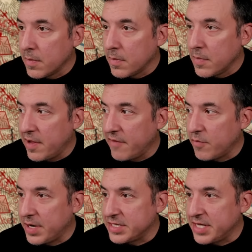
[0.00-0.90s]

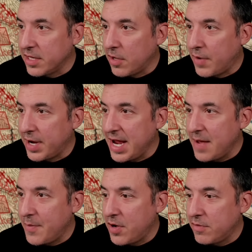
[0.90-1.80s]
Everybody's getting low on
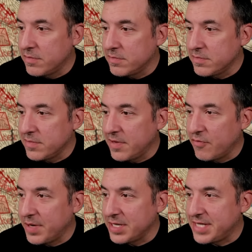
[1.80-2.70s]
ammo.
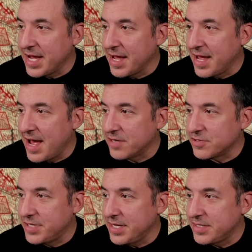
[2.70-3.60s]
Everybody's taking
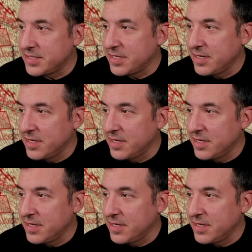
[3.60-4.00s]
casualties.